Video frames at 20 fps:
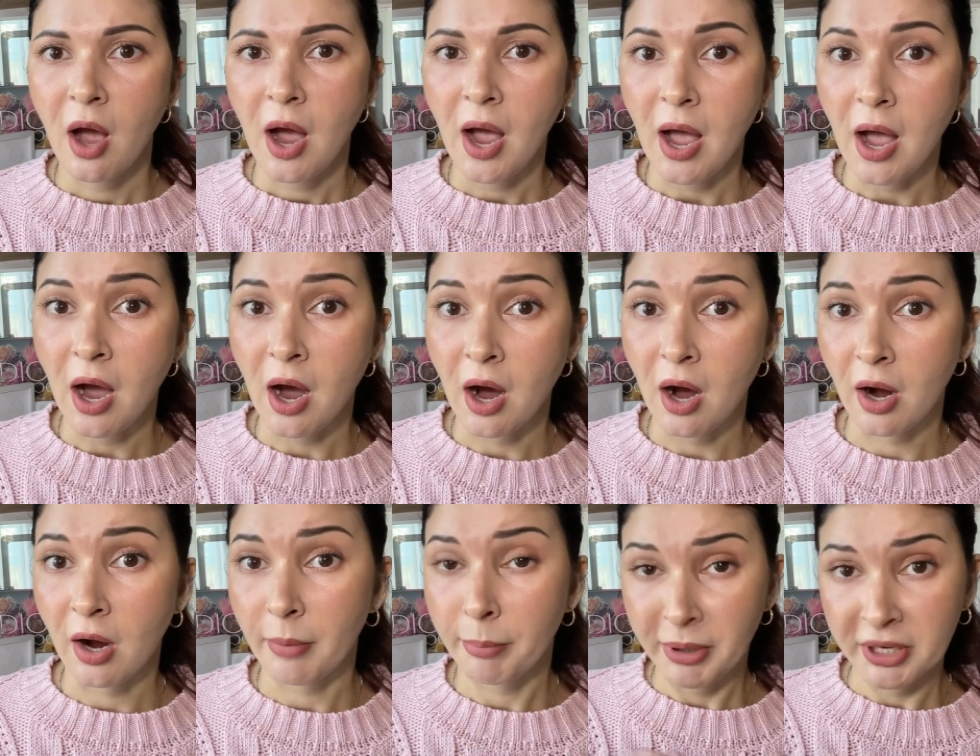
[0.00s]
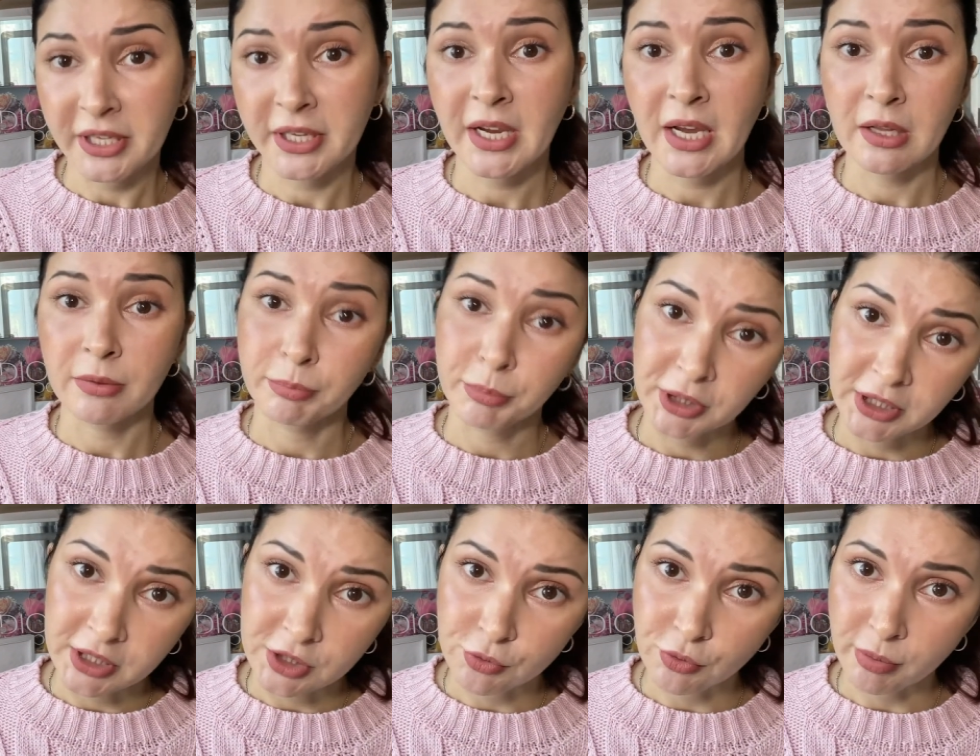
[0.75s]
But again,
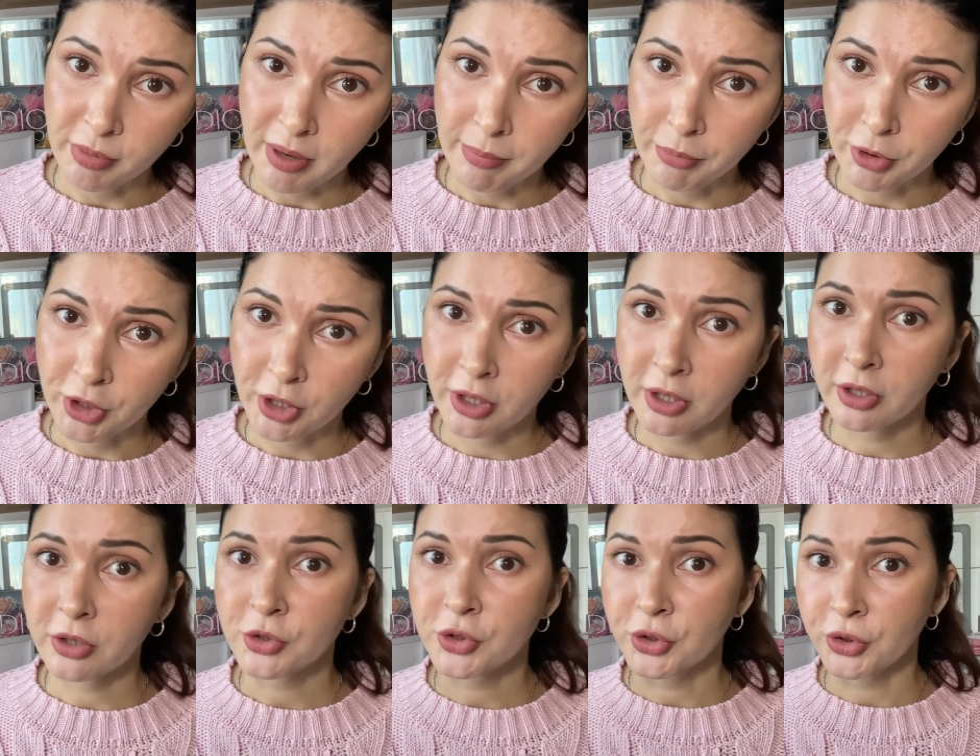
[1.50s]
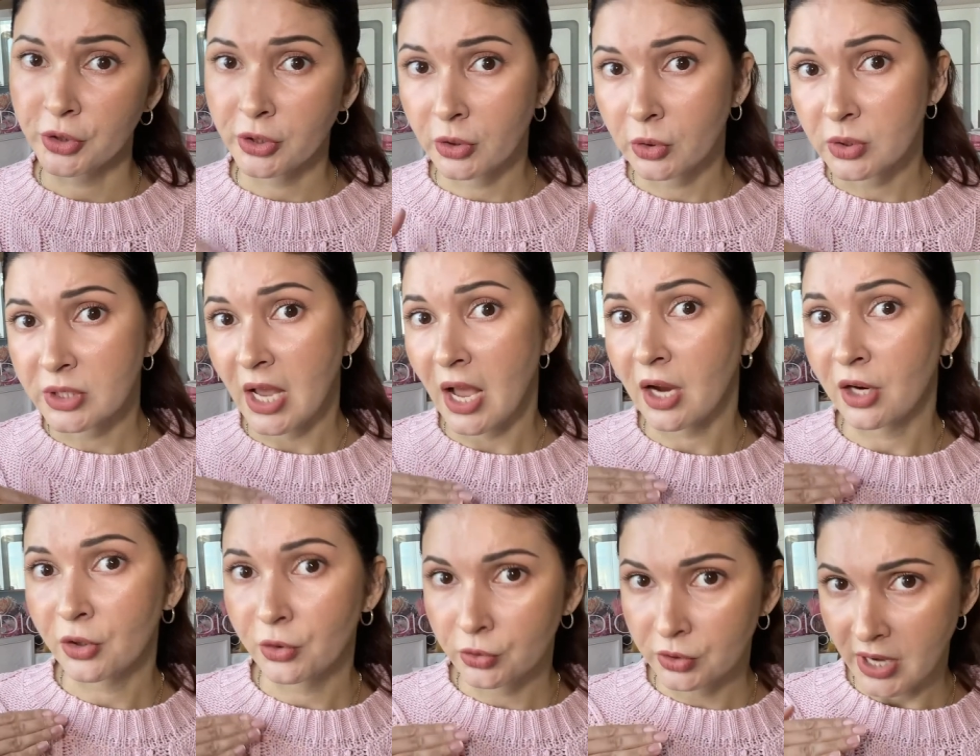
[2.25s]
please remember to use a
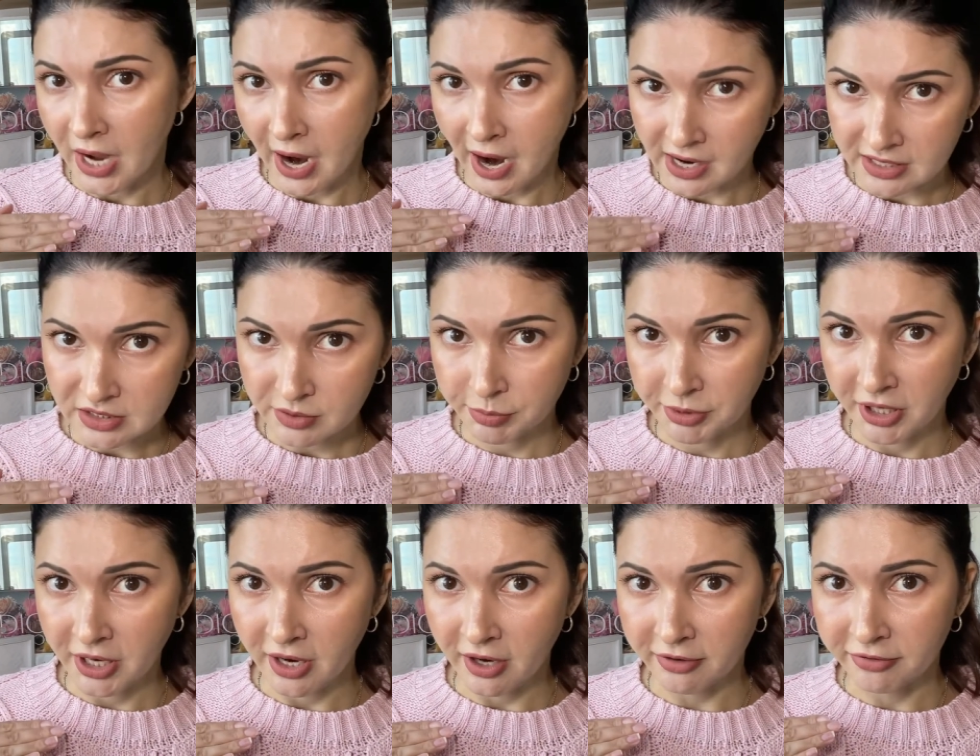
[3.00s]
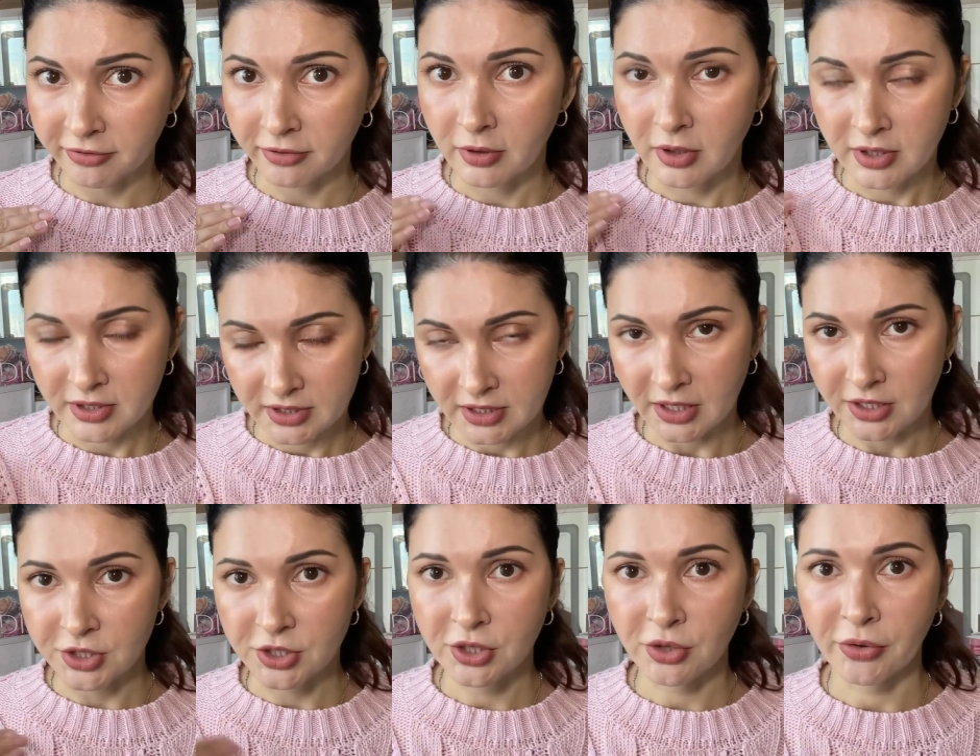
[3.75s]
good SPF
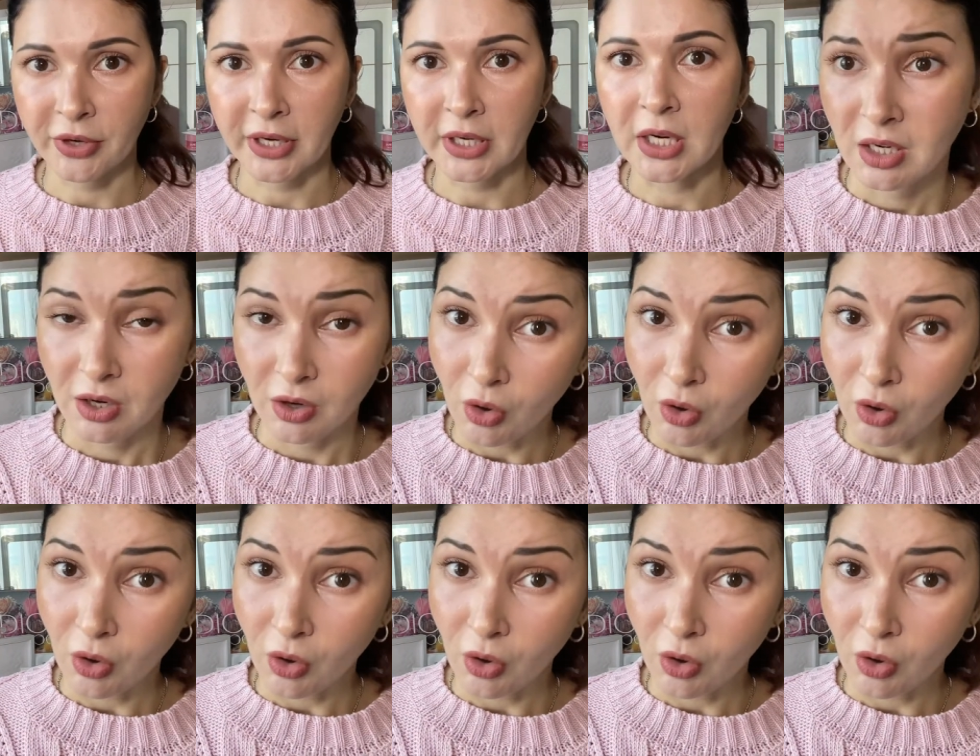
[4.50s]
sunscreen.